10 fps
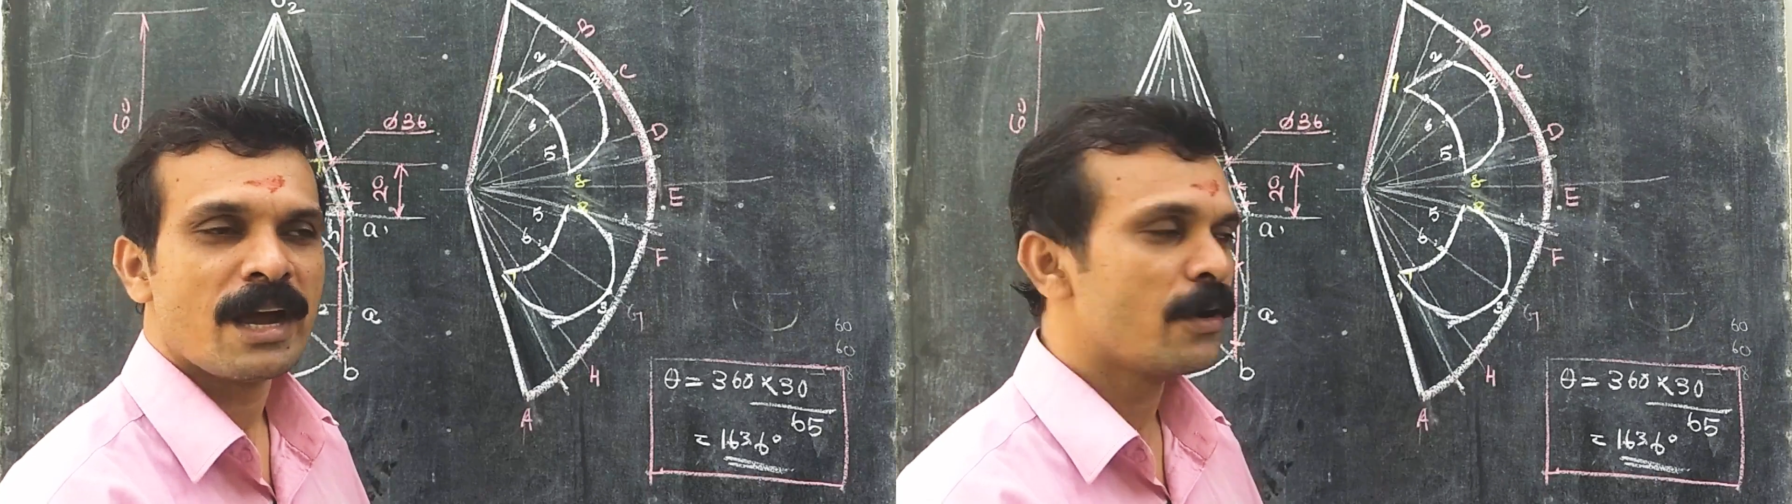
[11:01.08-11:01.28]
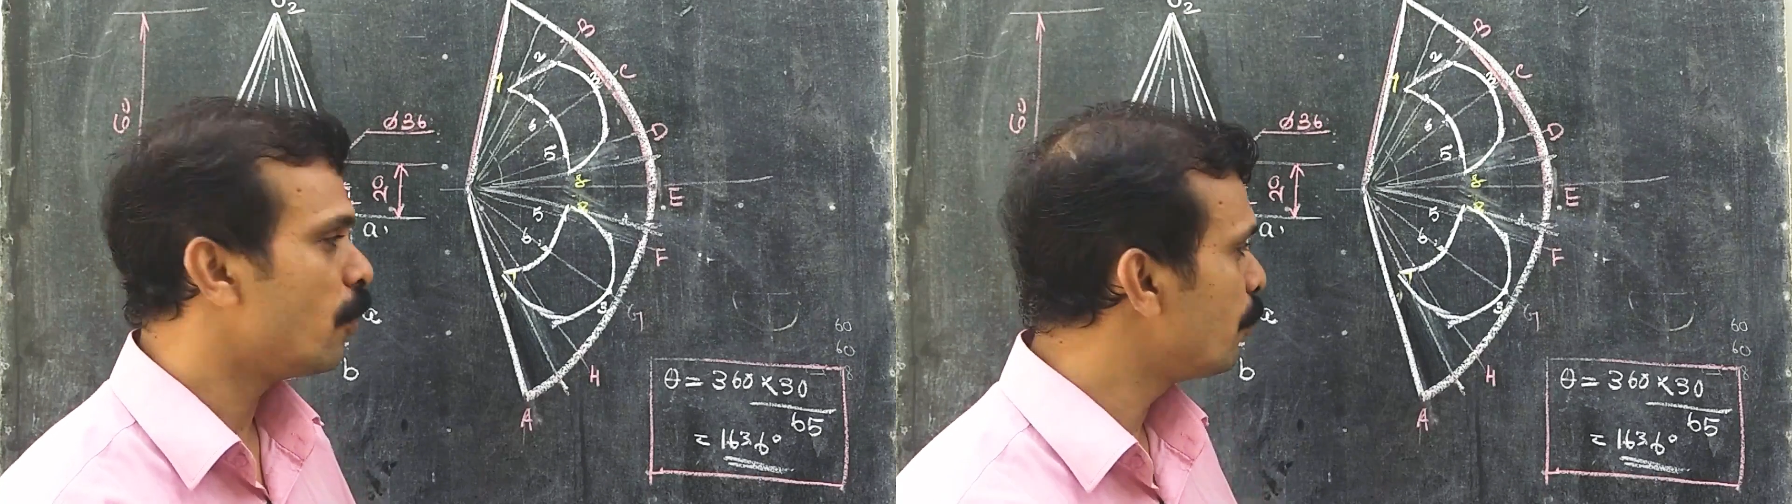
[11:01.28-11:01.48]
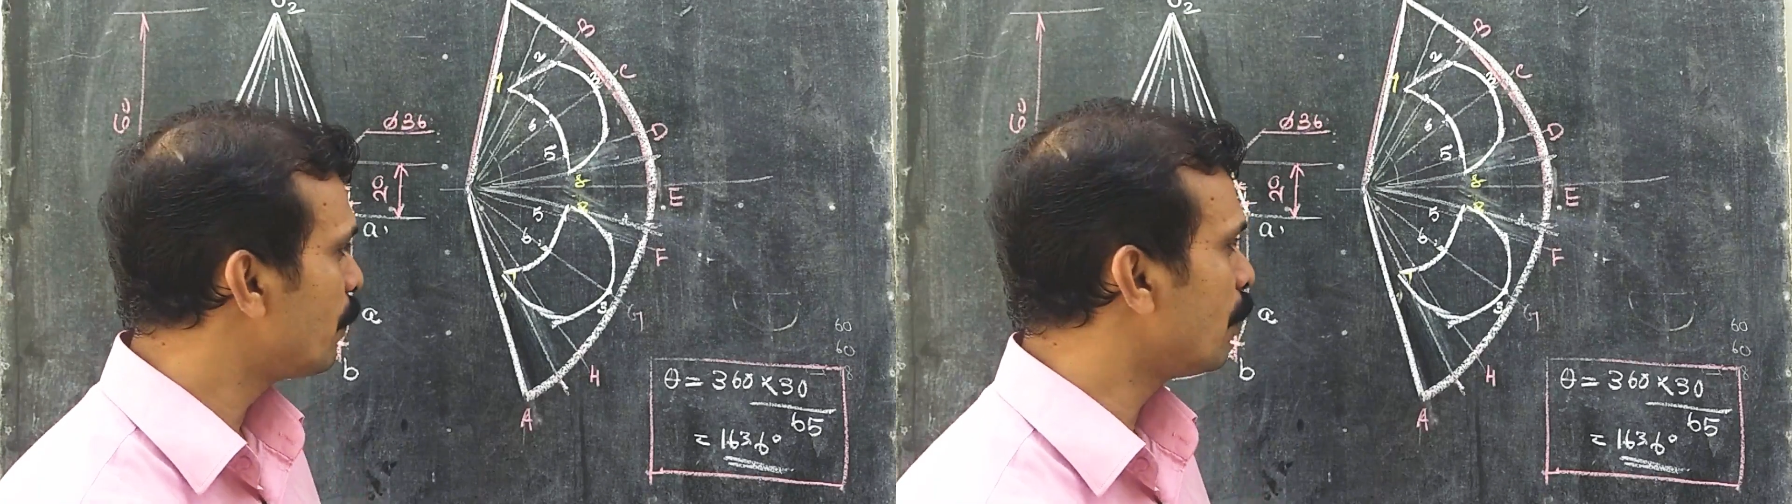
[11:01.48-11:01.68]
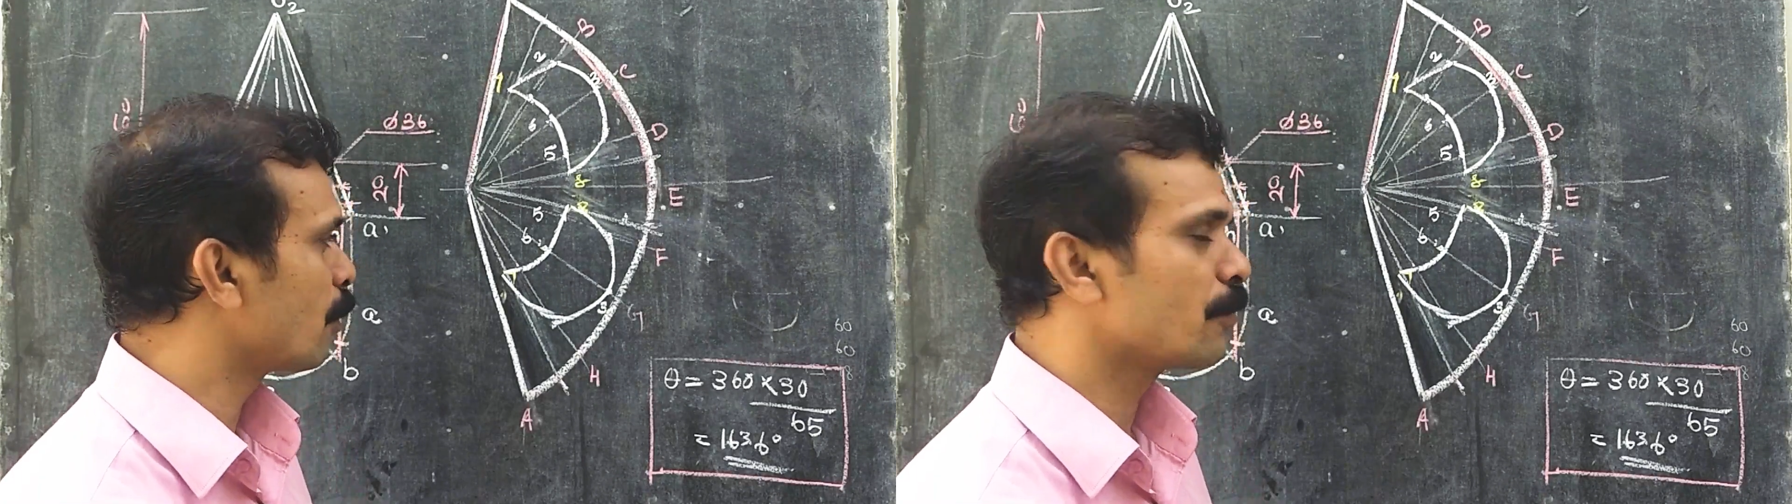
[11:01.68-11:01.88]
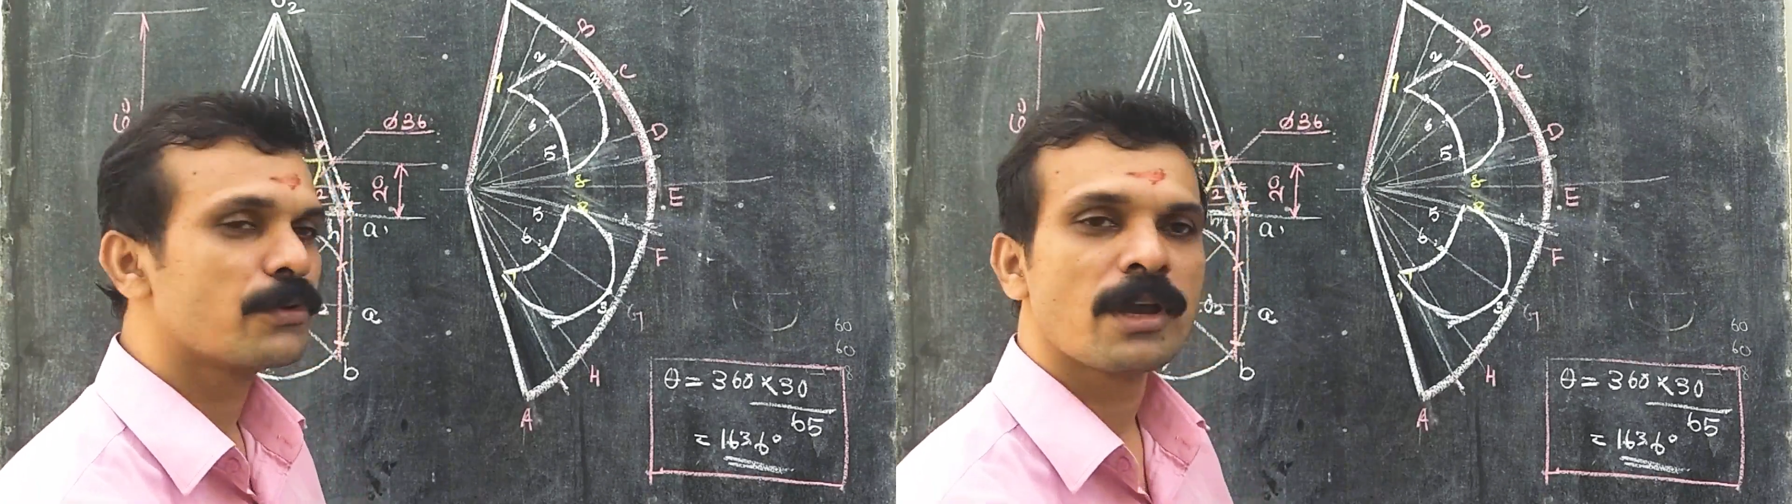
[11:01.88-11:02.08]
I hope
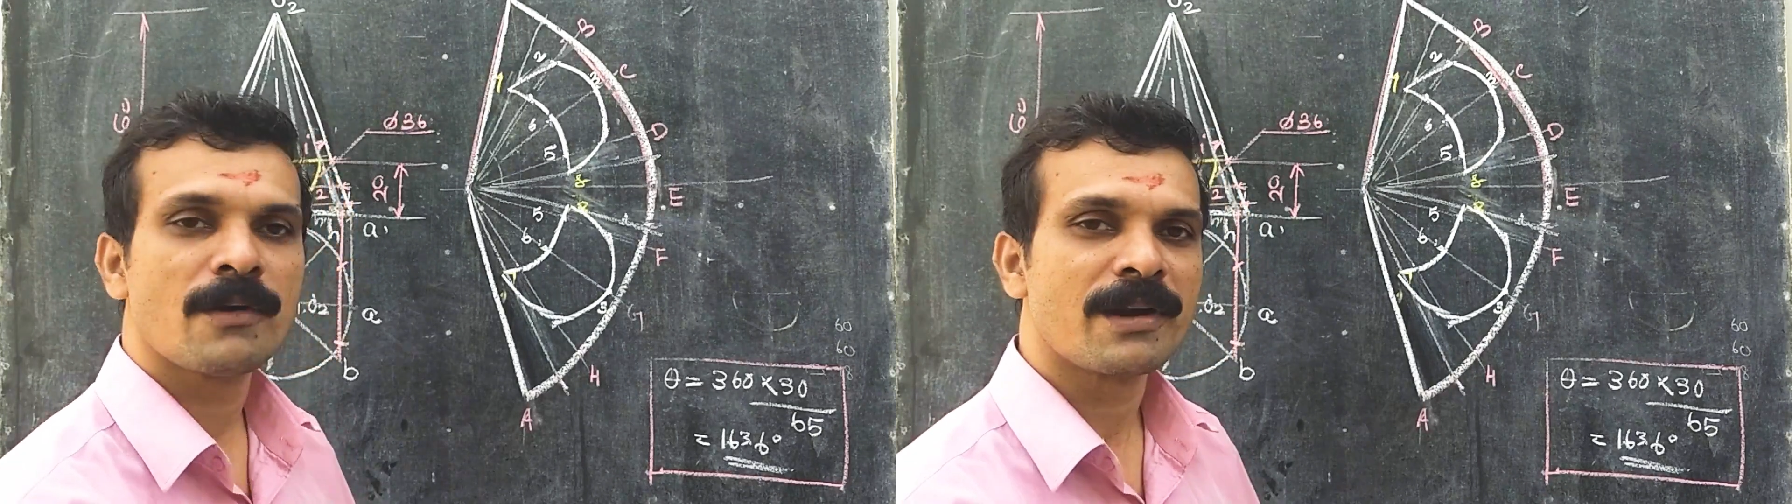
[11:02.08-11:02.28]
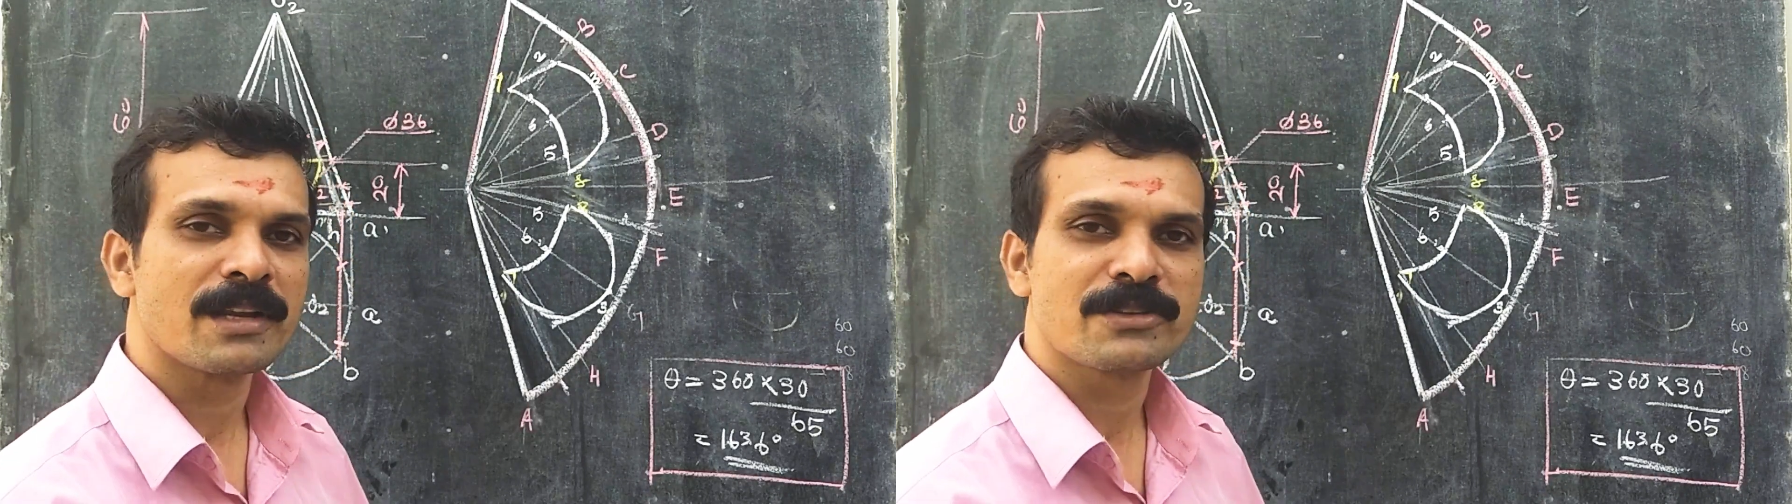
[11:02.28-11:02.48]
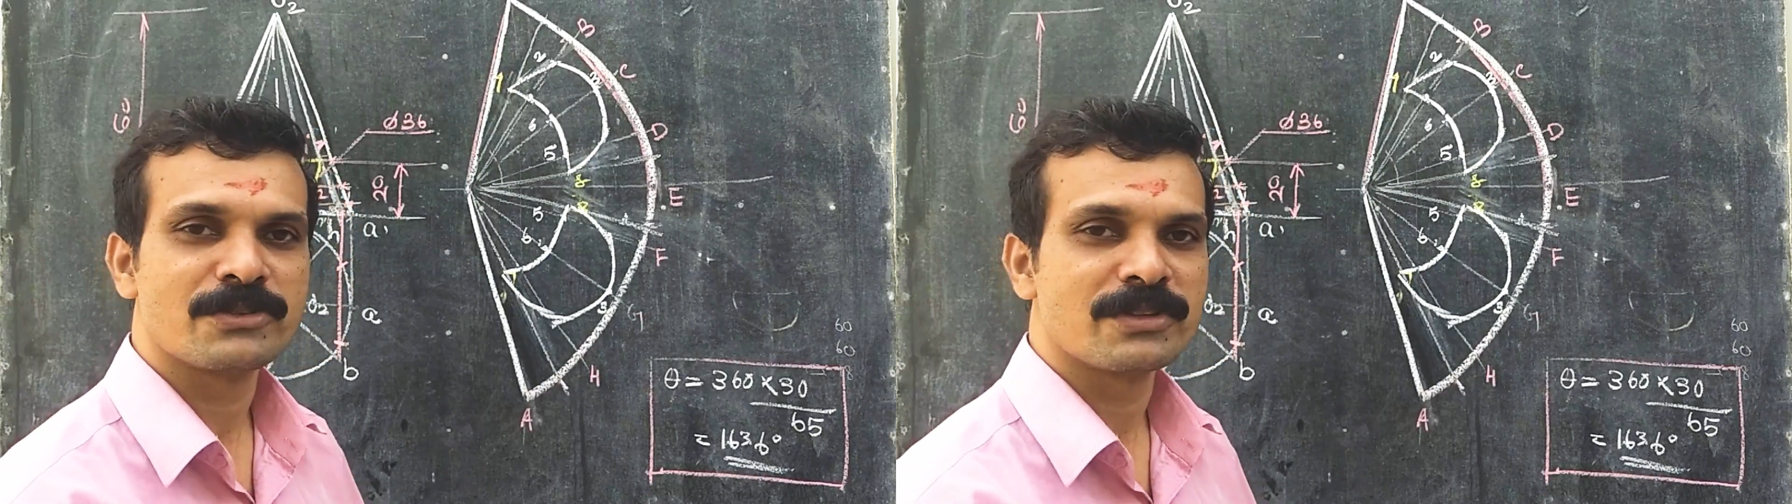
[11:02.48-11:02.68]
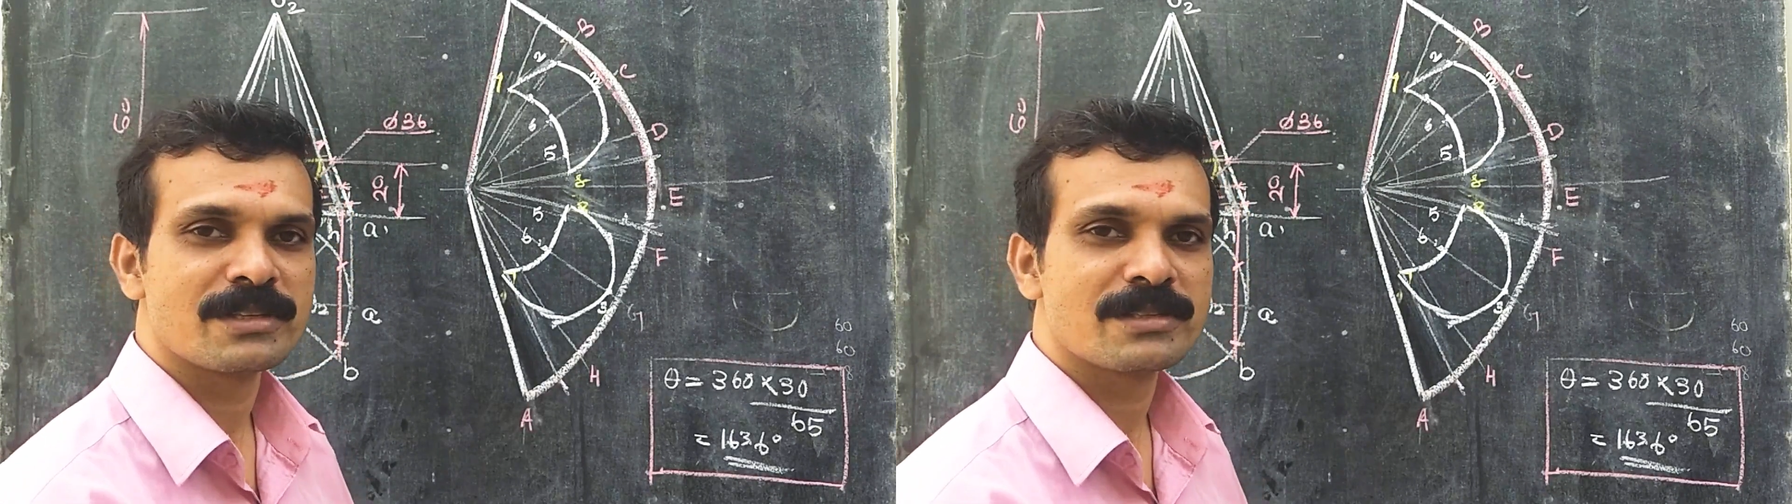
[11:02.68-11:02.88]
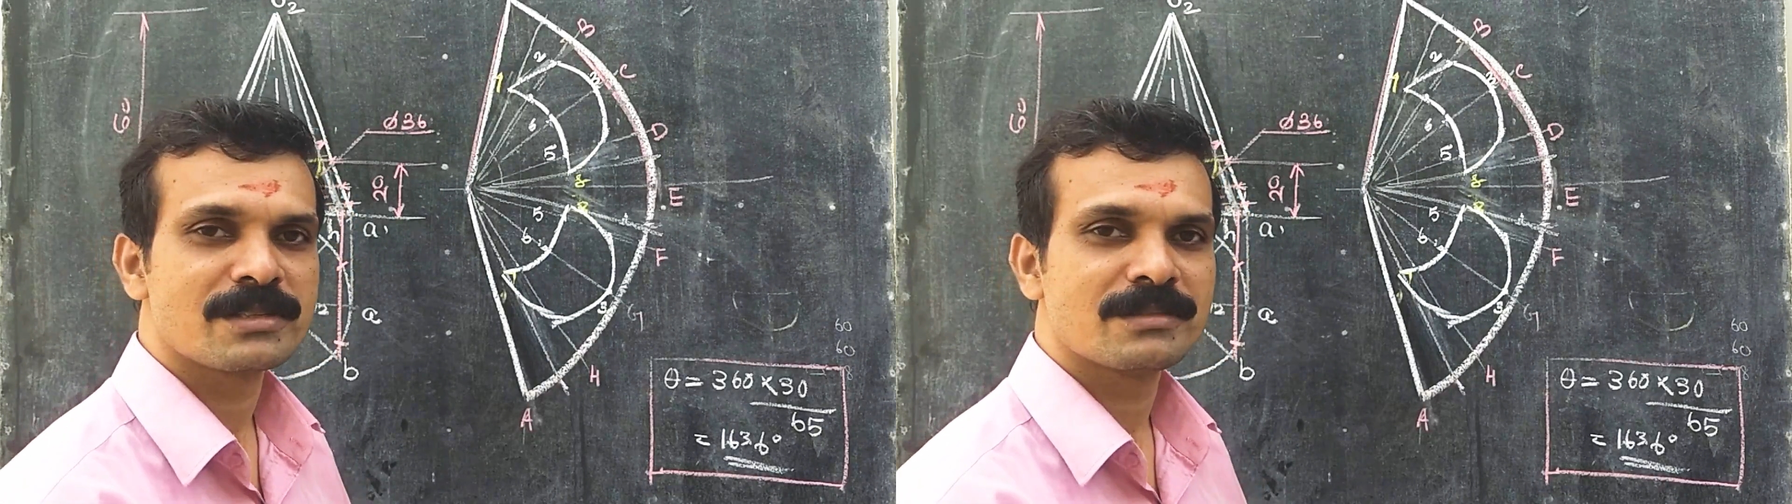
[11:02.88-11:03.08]
all of you have understood
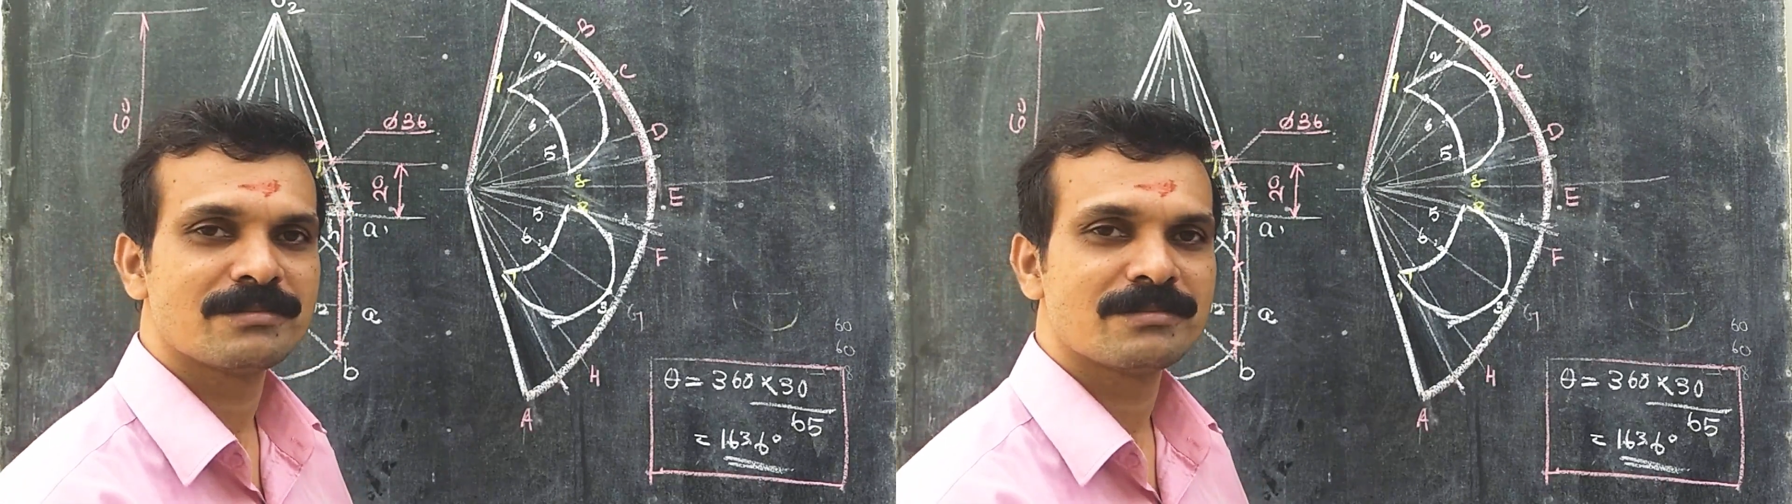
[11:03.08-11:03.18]
this.